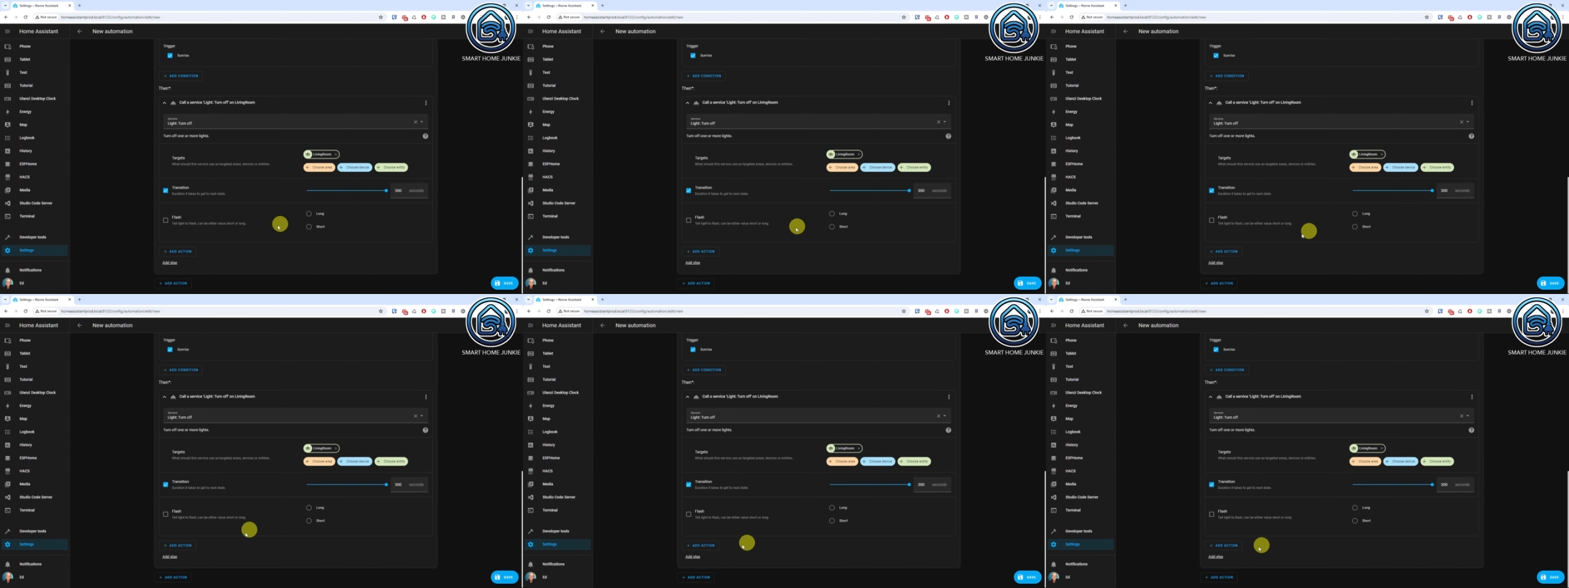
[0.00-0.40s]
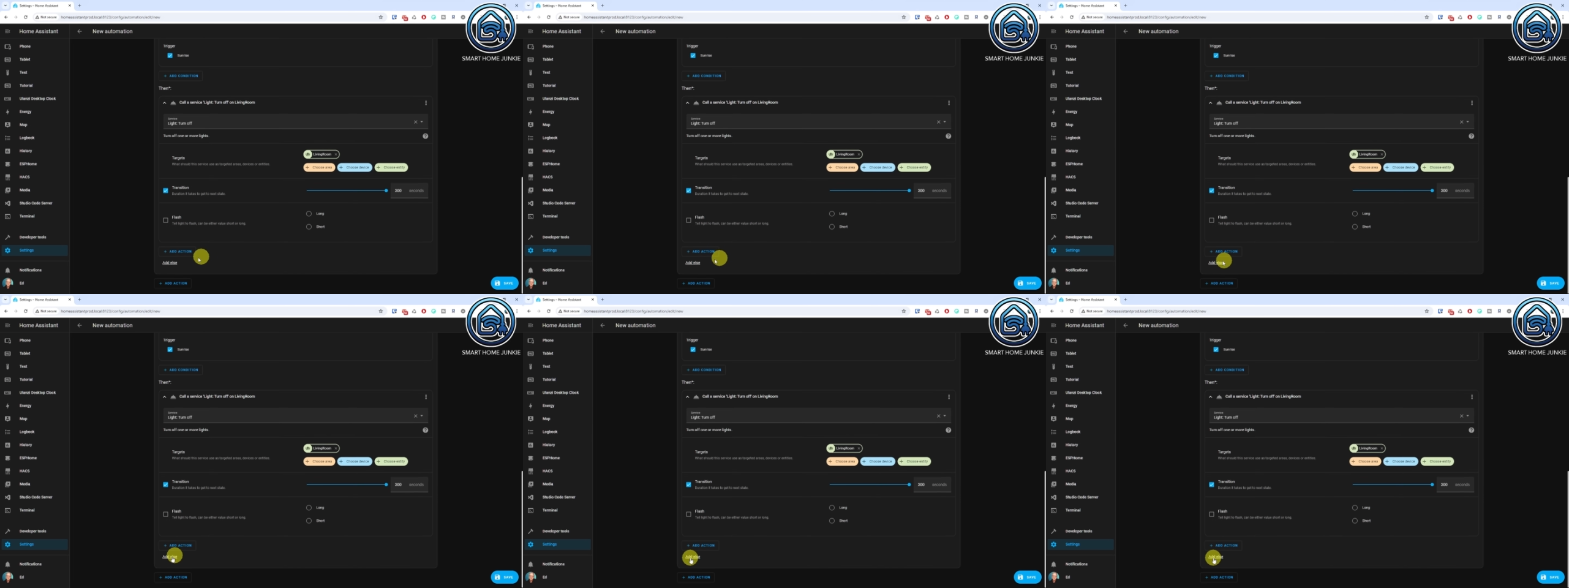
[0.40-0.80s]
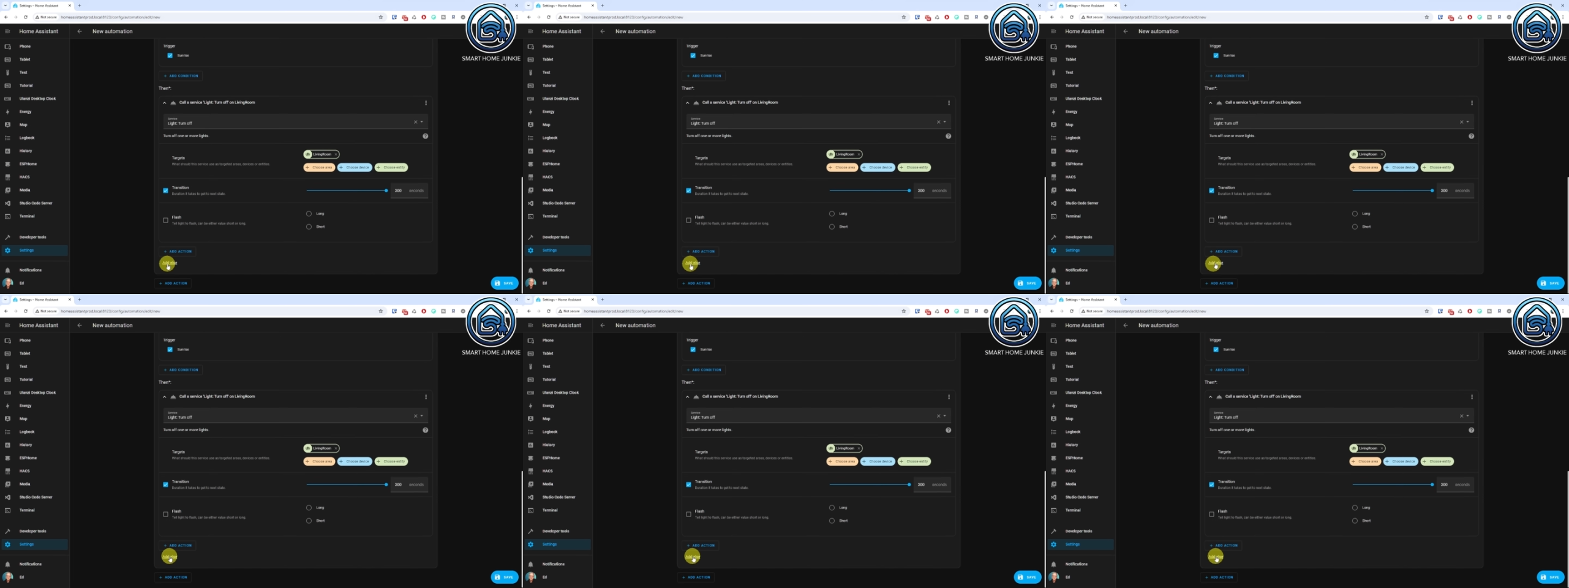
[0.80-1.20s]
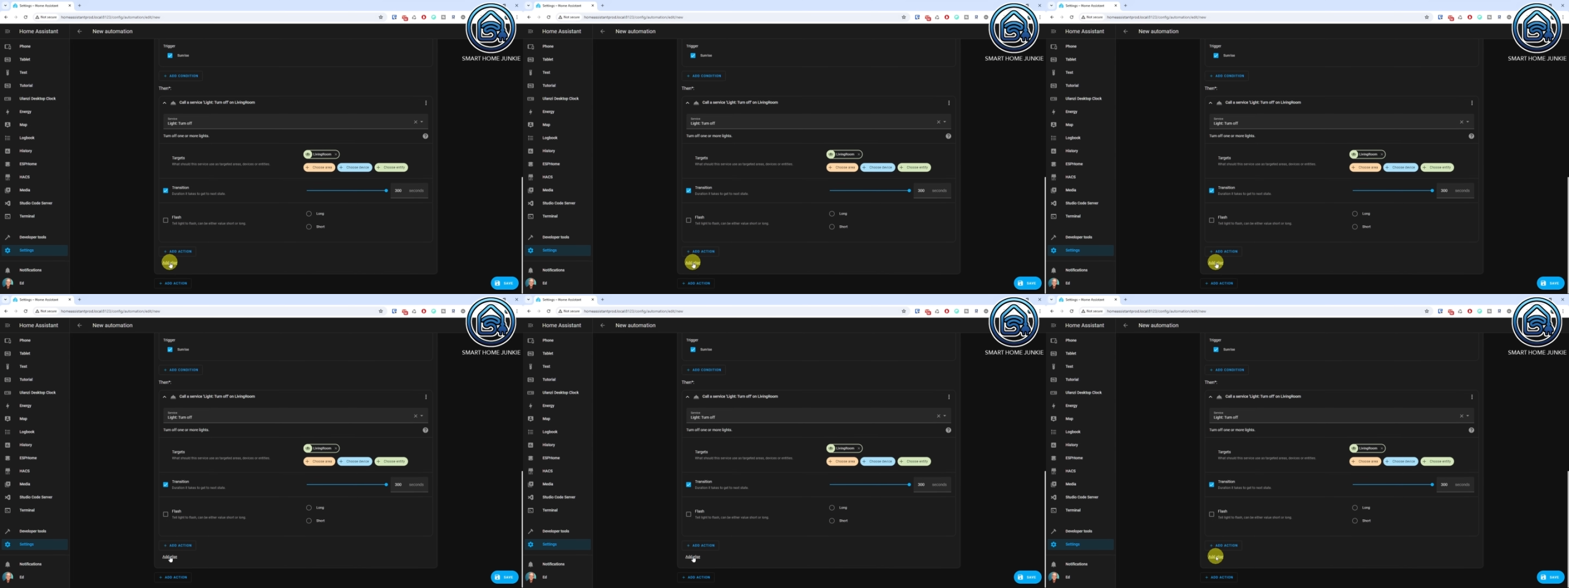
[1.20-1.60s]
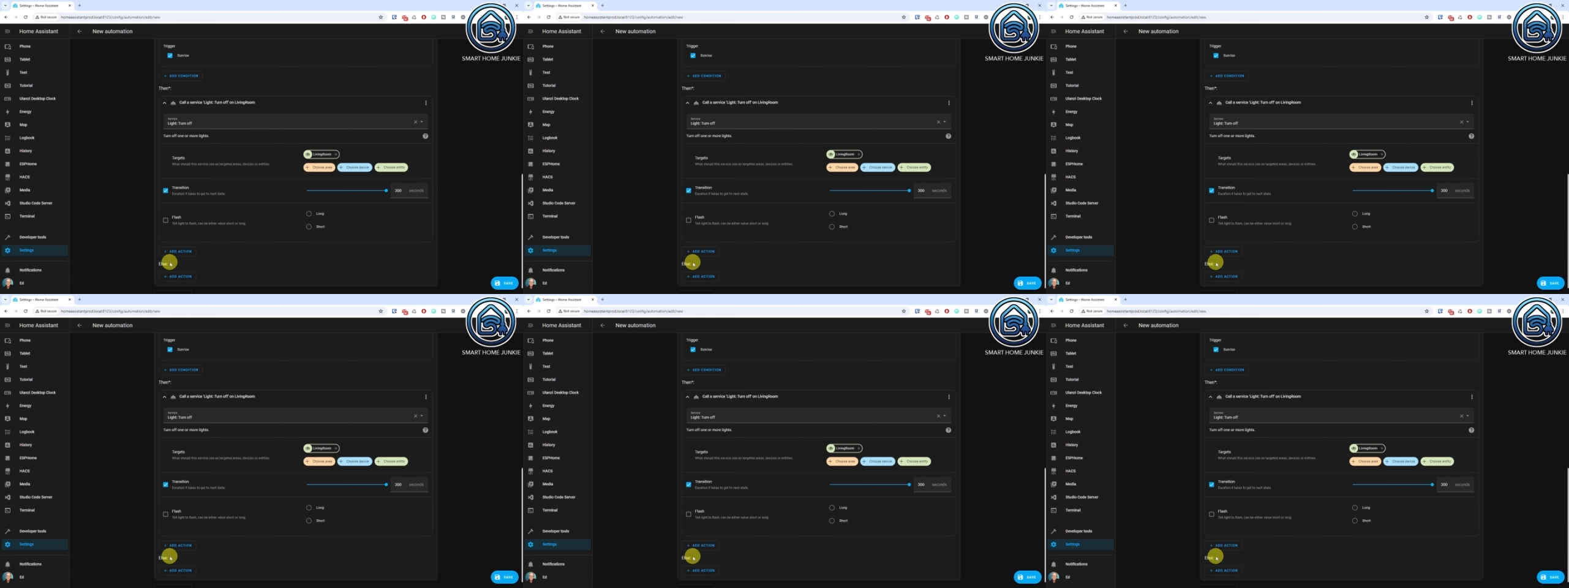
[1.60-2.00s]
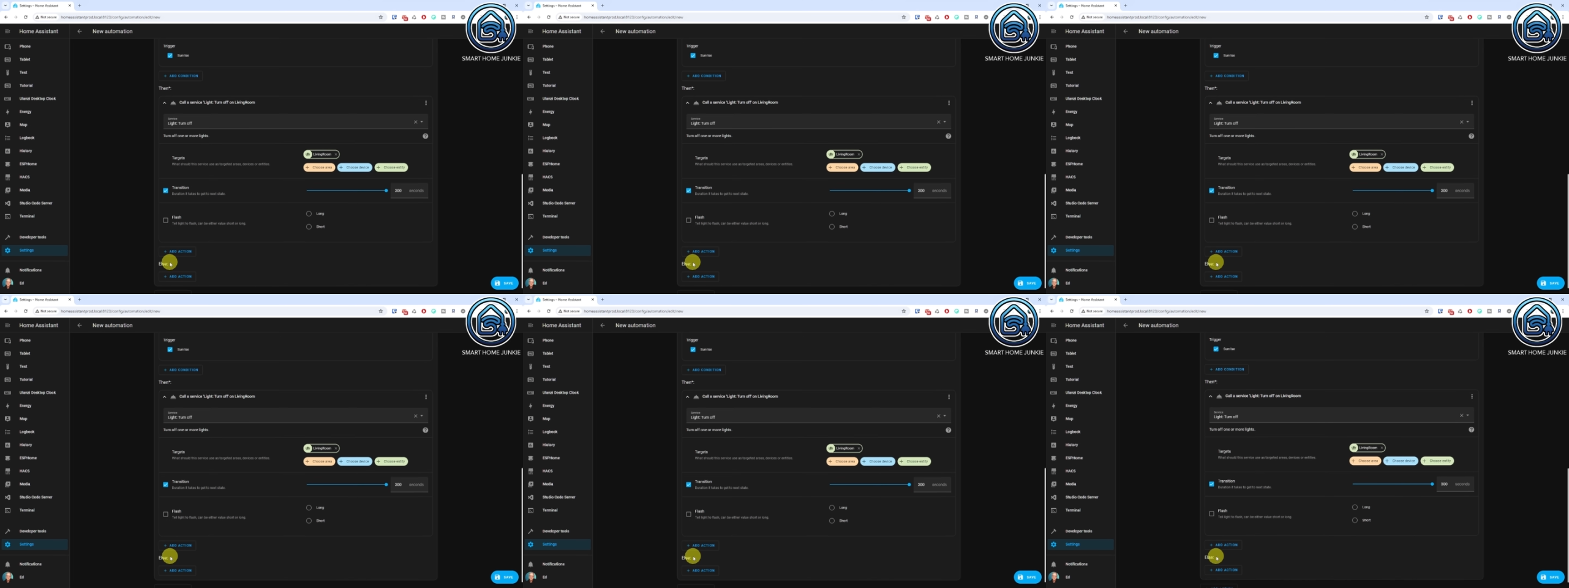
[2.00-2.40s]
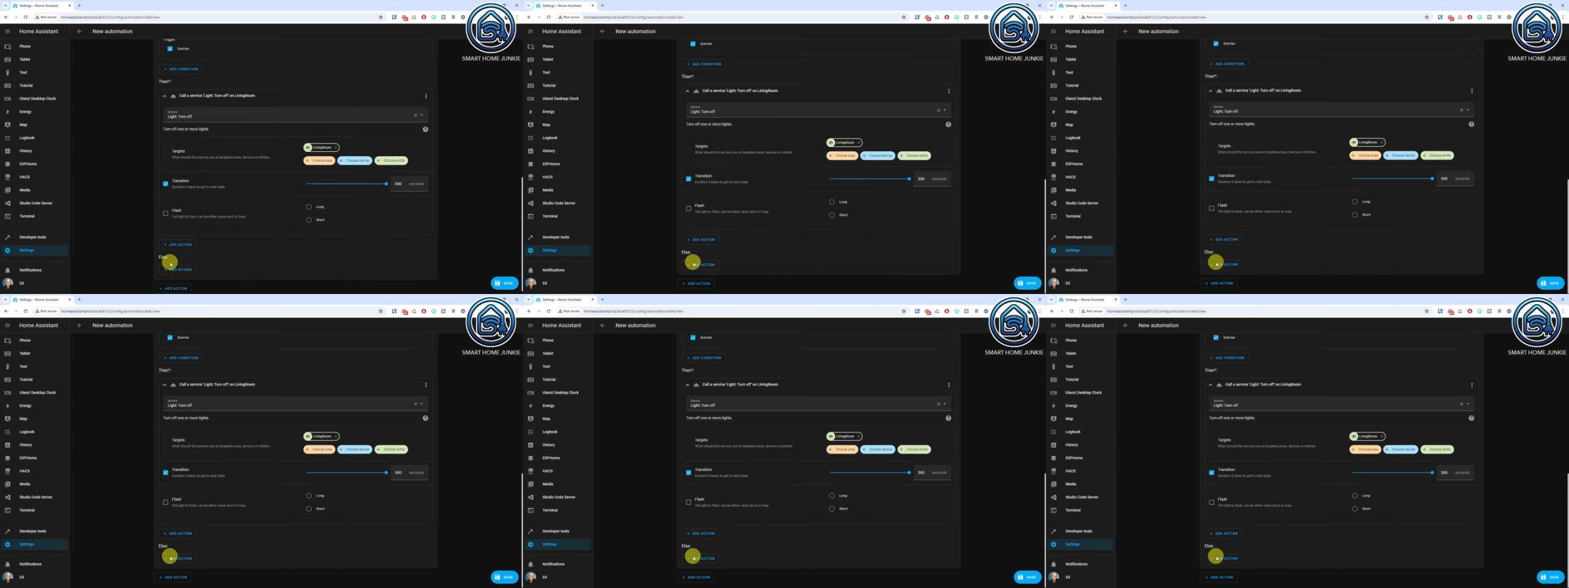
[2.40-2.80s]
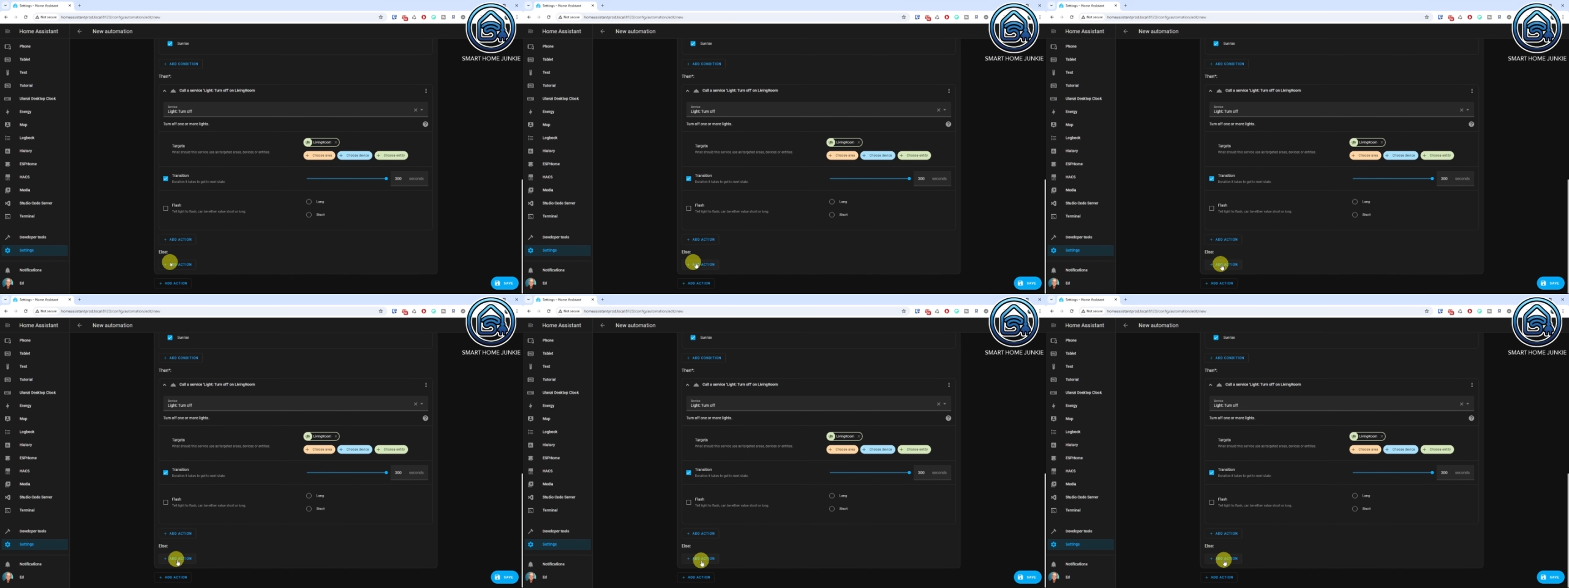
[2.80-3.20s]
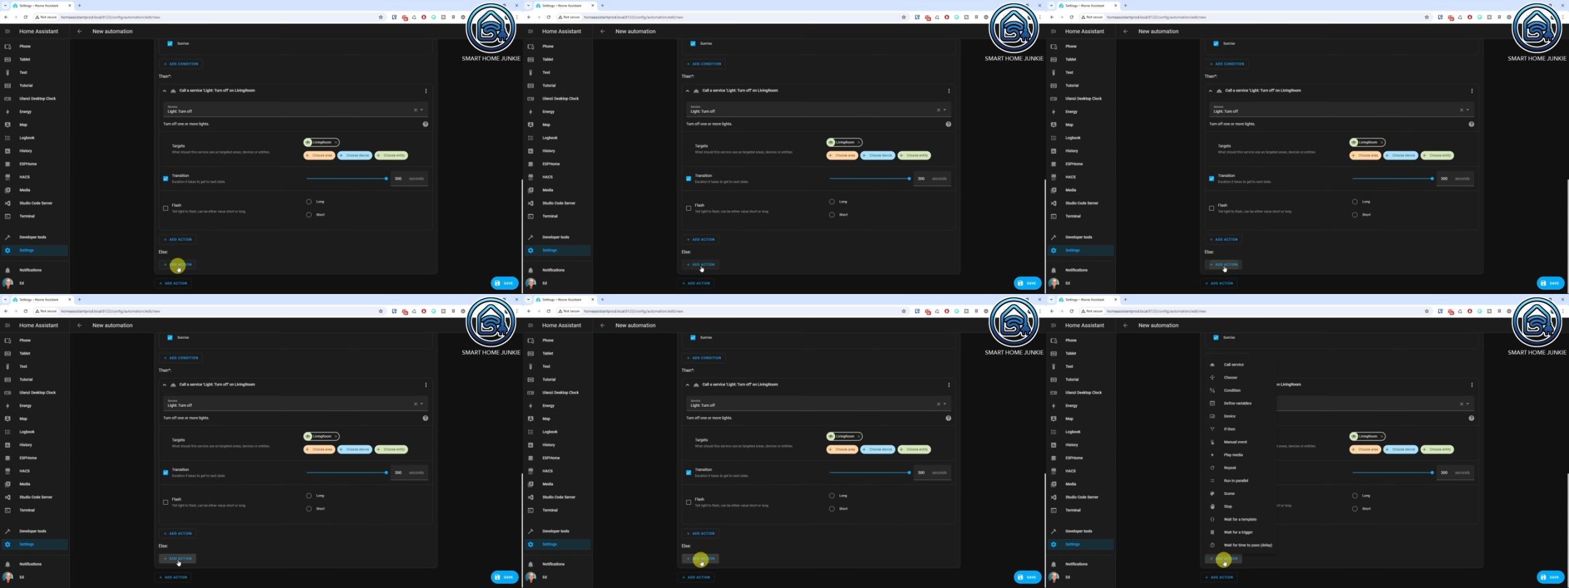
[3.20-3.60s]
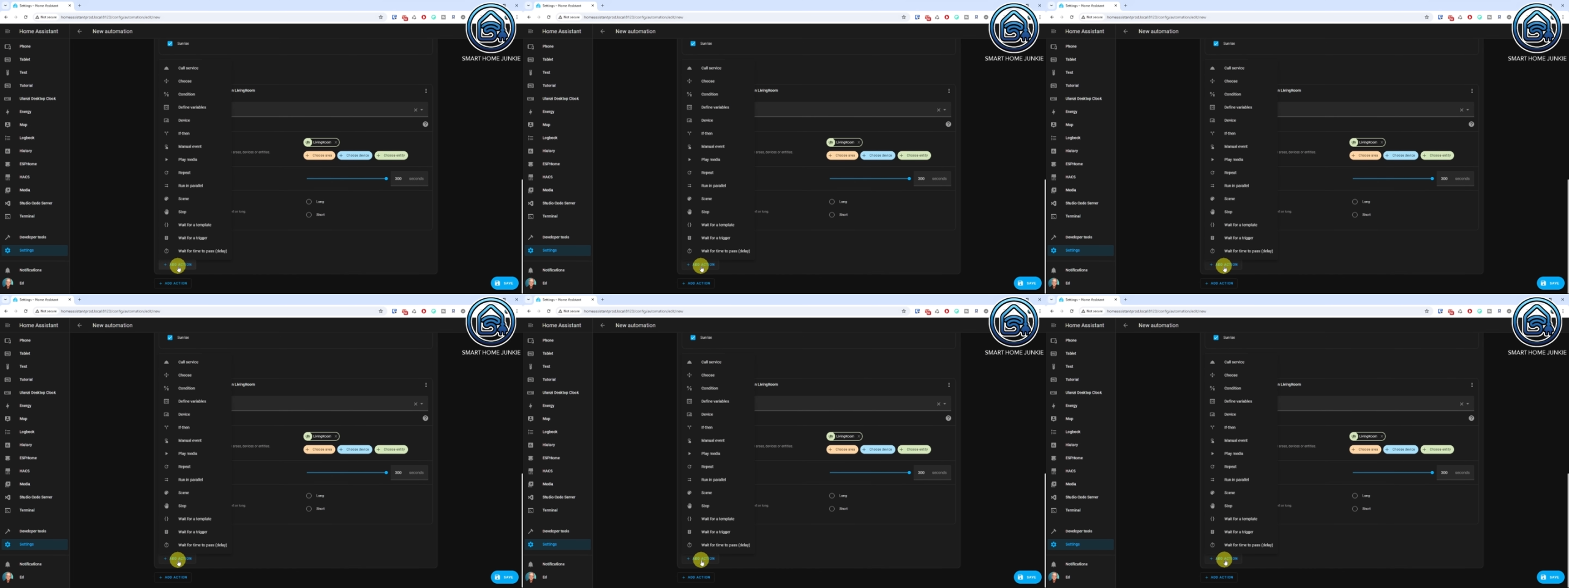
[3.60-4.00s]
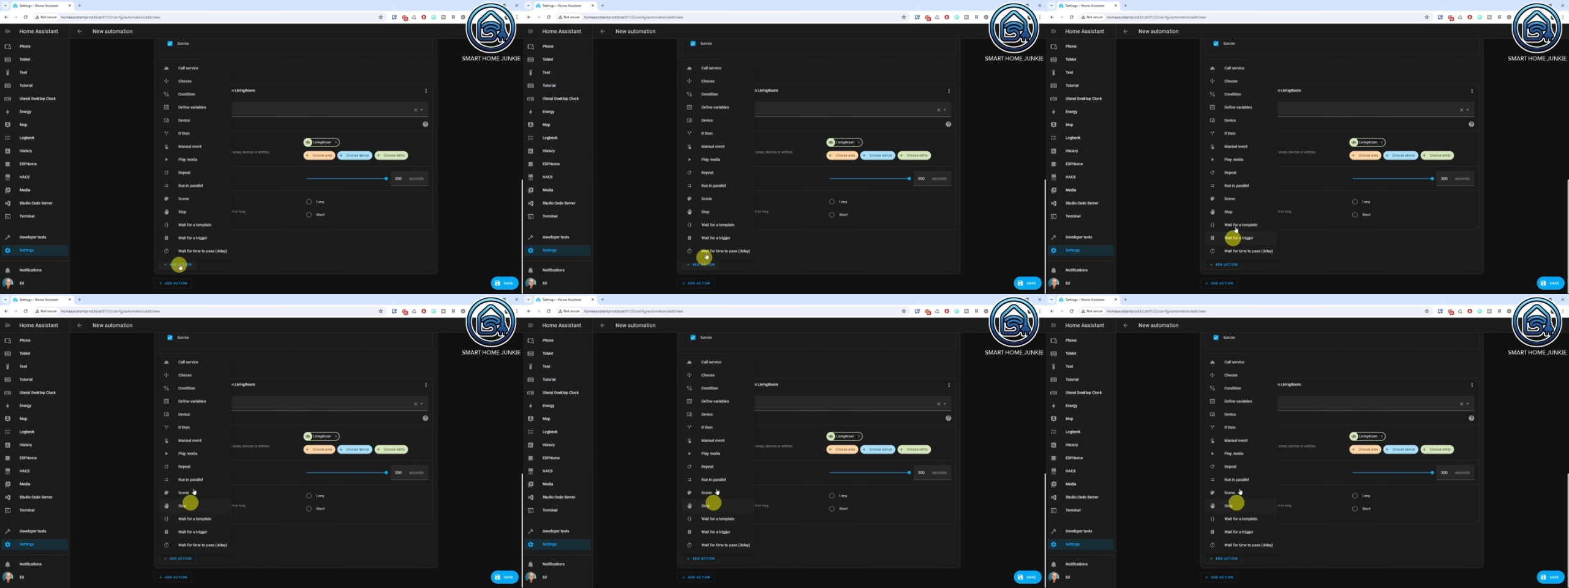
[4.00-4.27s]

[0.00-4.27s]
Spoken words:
[unreadable: no face in view]